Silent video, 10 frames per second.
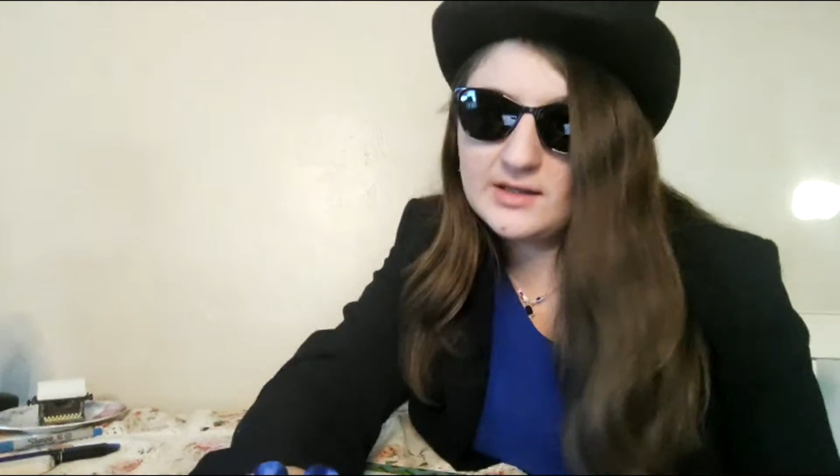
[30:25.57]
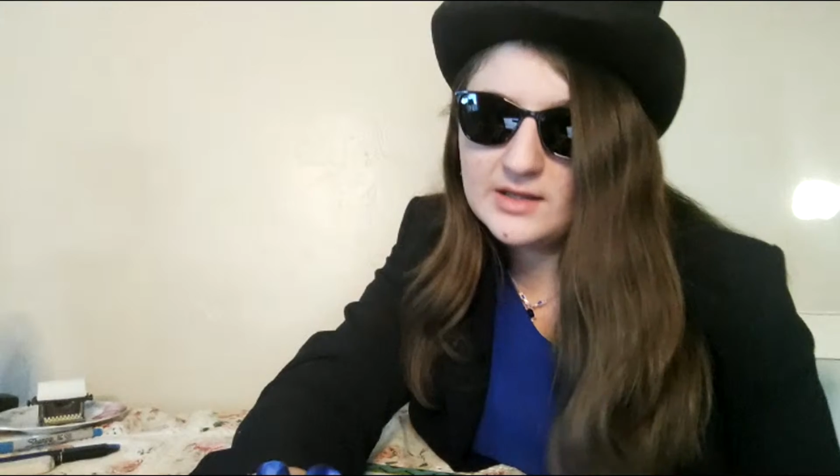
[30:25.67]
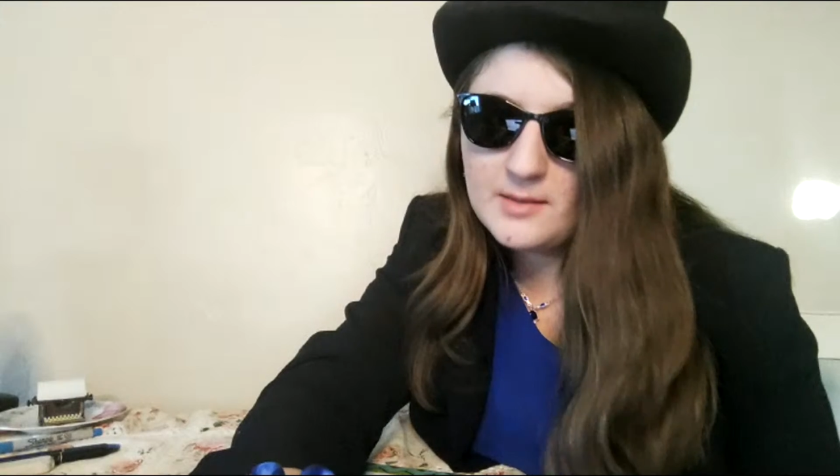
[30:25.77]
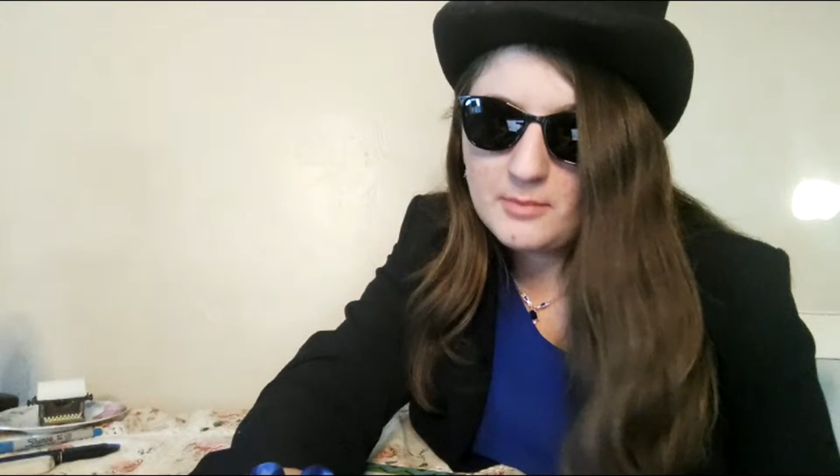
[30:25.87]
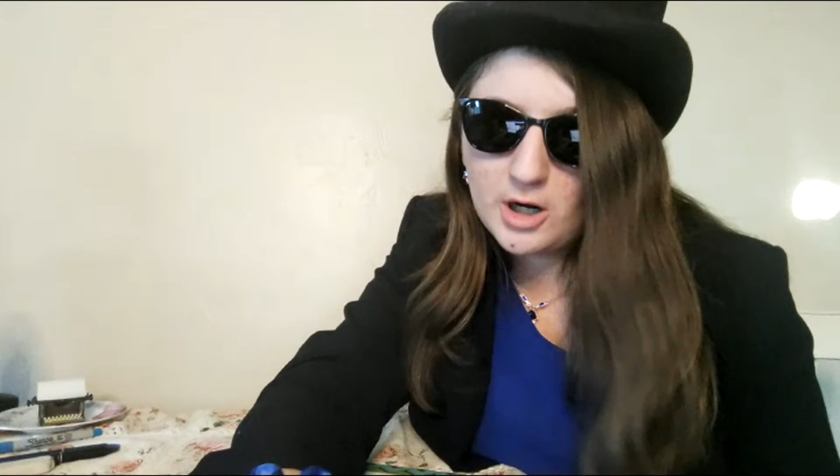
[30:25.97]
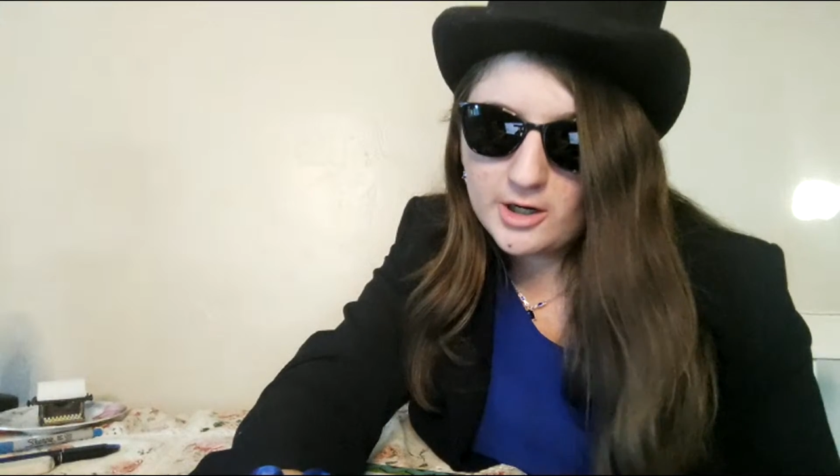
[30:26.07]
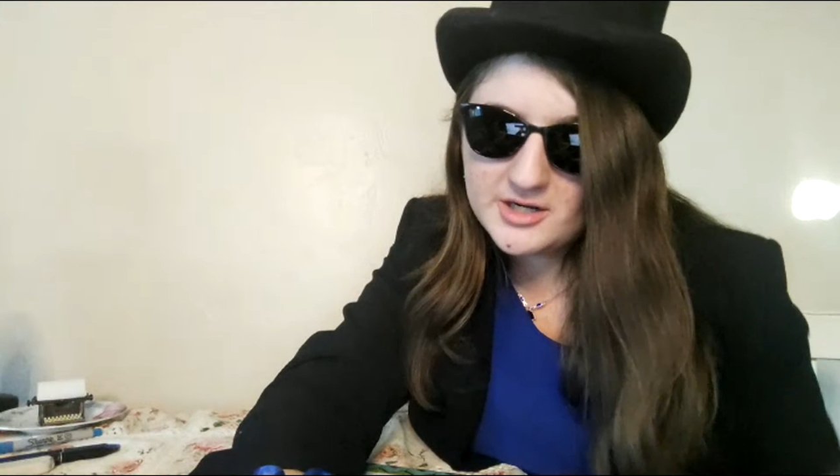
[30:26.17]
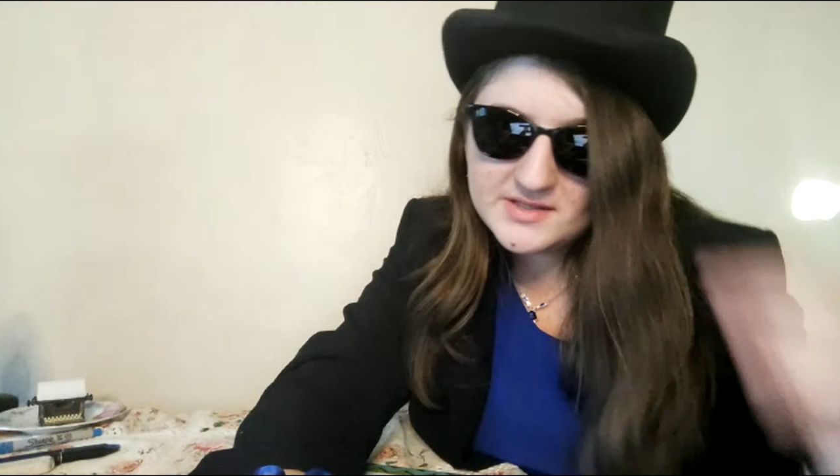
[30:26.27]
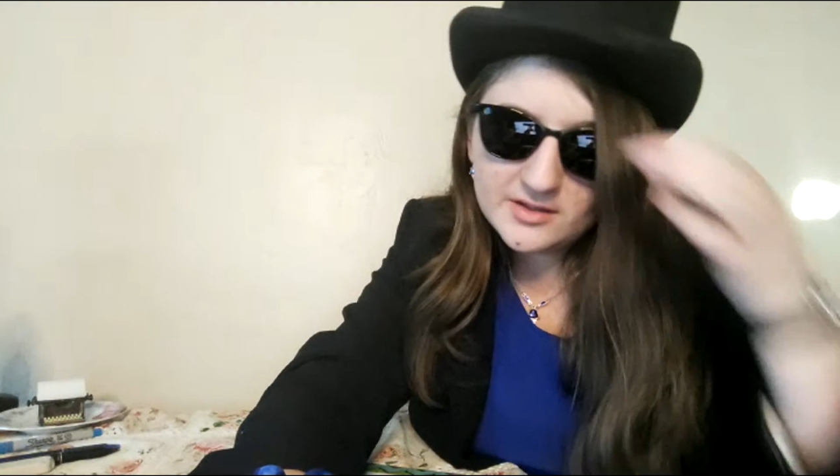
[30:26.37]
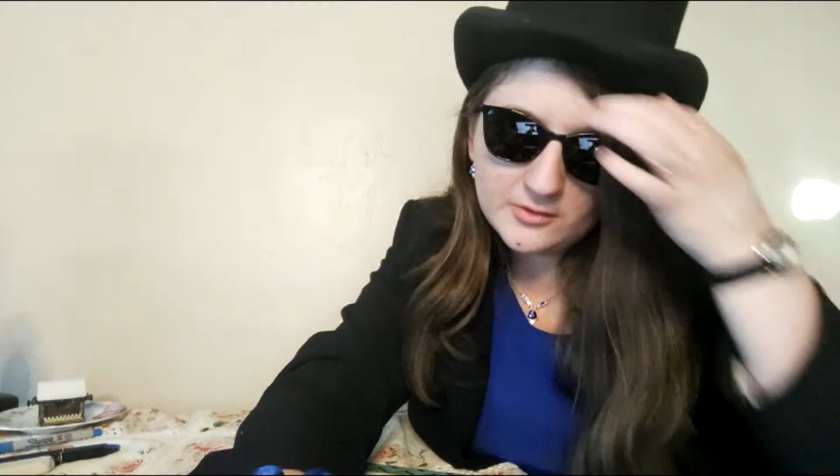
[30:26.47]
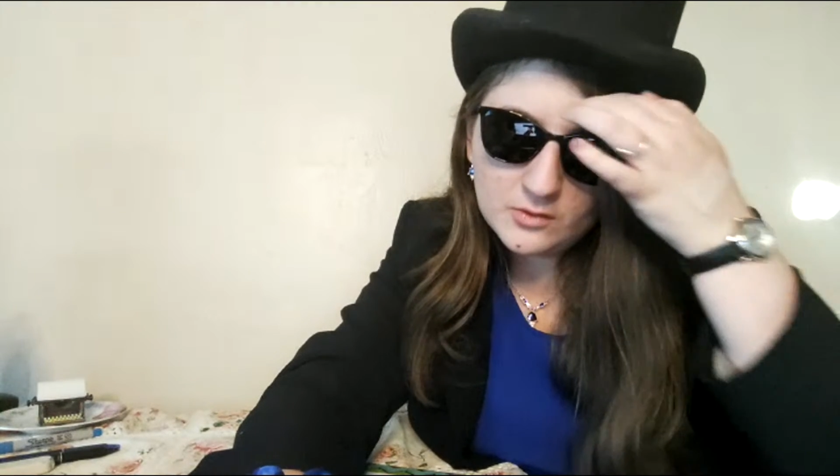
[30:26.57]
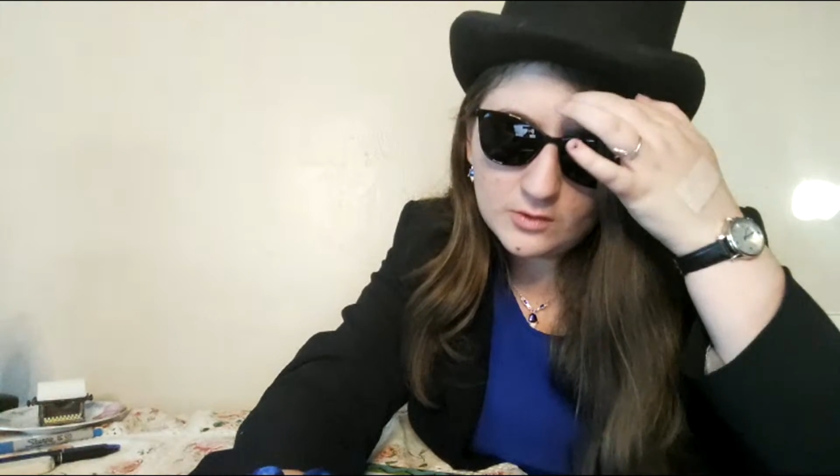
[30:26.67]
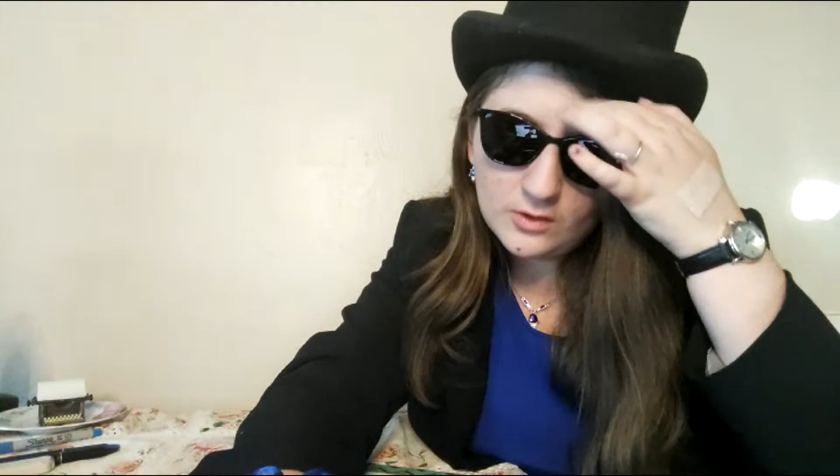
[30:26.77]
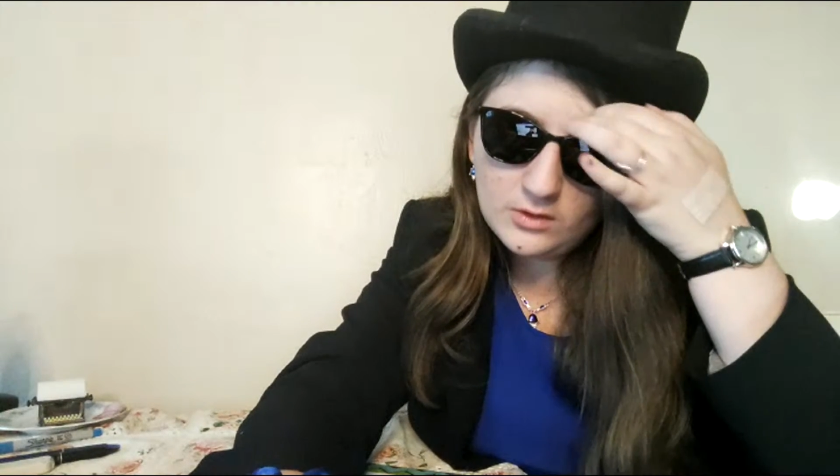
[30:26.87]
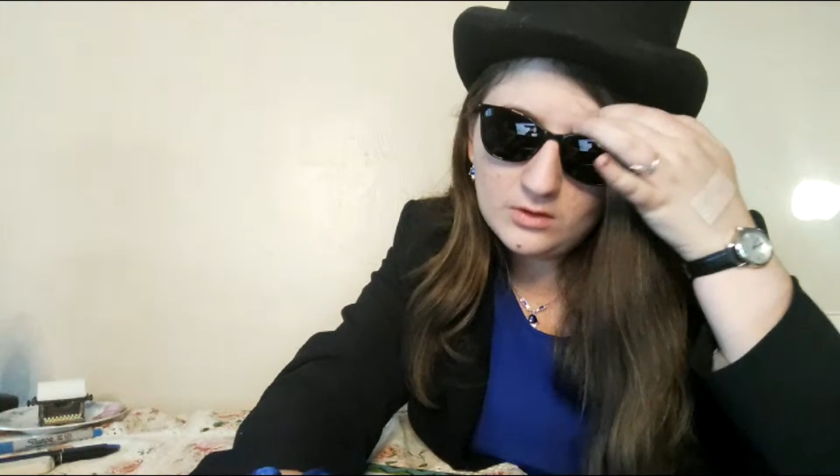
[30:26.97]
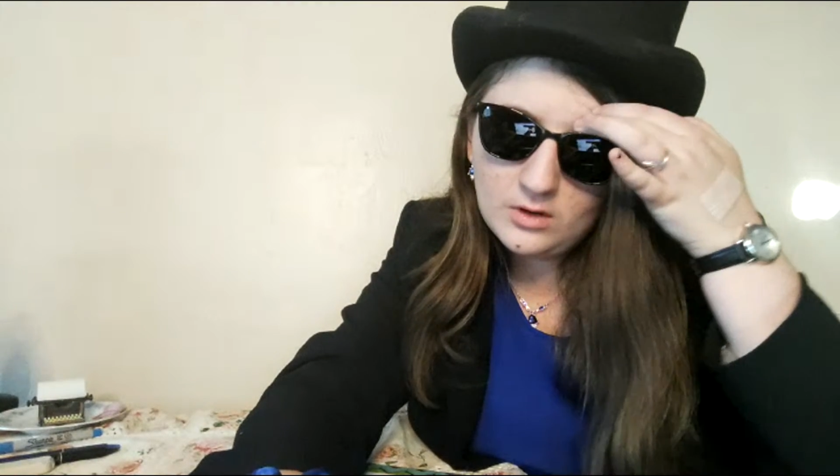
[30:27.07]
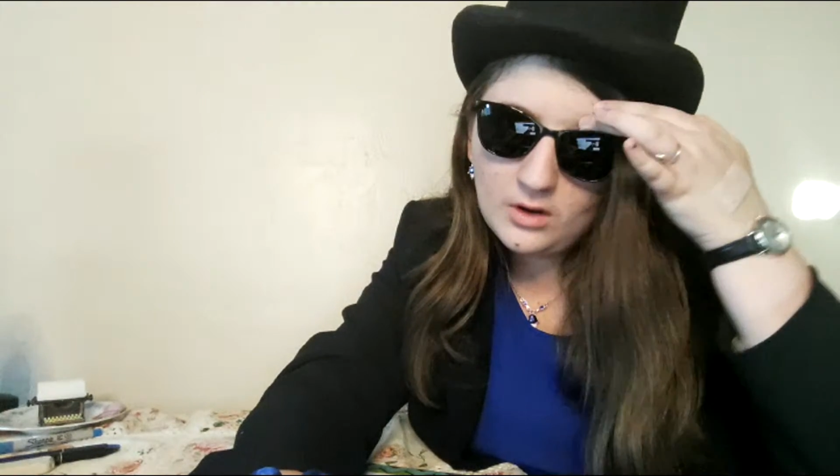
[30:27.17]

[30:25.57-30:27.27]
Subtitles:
clip art. Google.